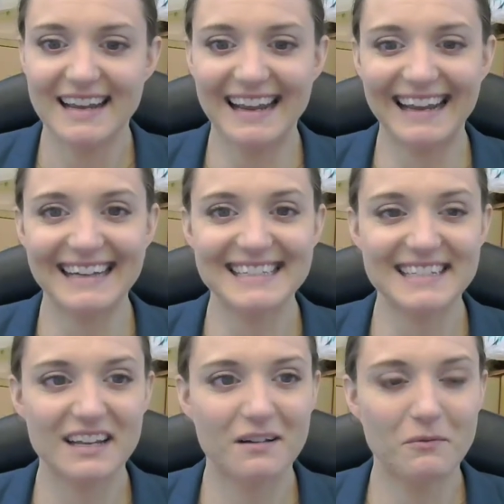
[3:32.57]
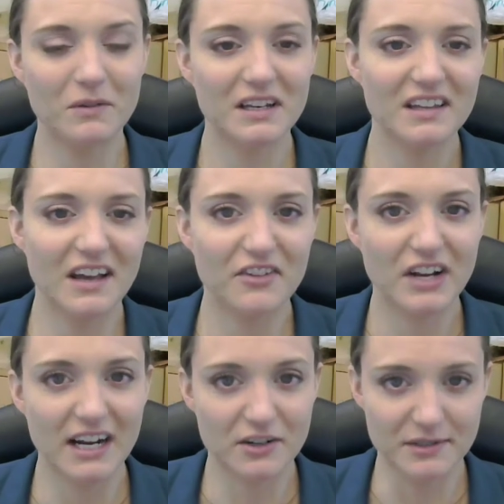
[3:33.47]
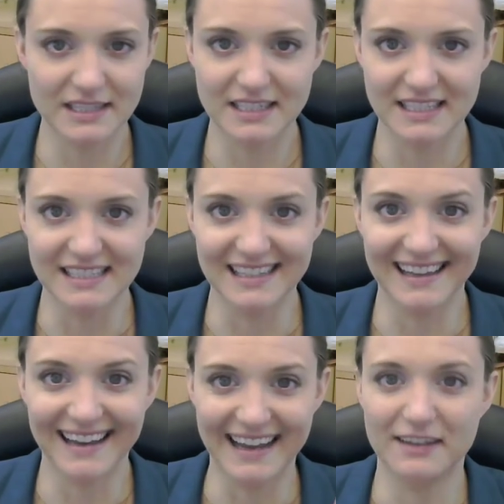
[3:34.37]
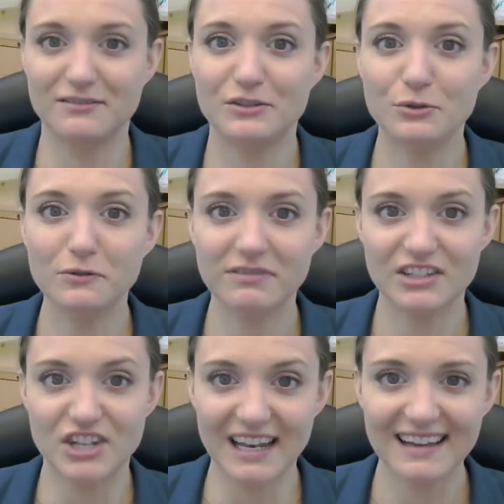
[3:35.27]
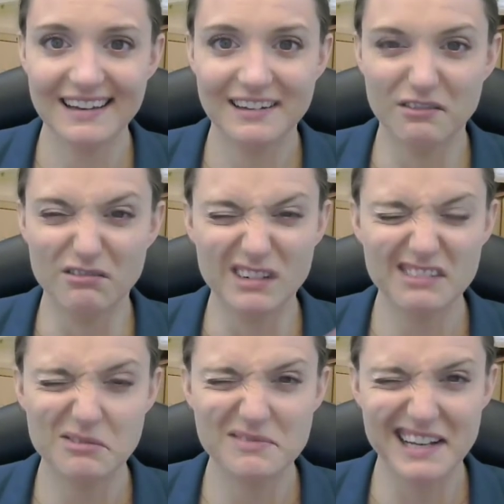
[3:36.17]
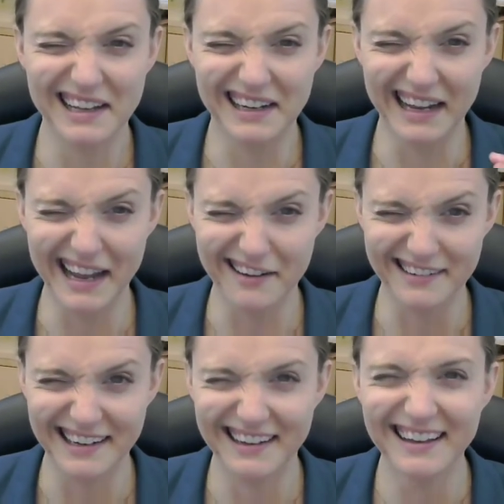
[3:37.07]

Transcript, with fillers: And one of the other characteristics is that they have two flagella. One of them's kind of hairy.